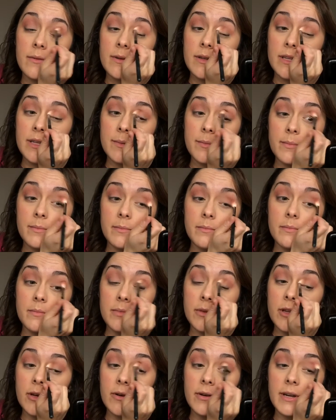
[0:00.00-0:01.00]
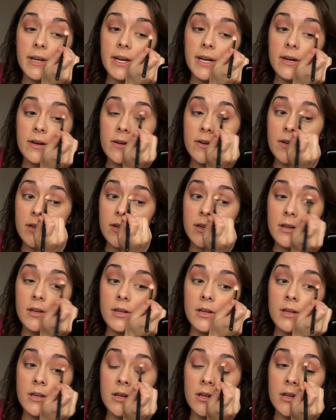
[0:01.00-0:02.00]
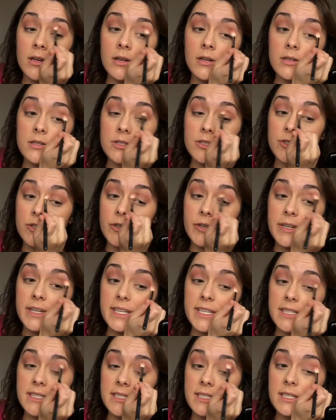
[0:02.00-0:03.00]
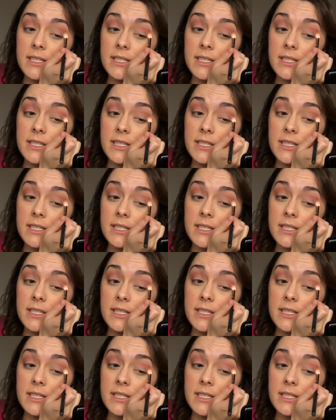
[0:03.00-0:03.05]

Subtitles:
a really blown out crease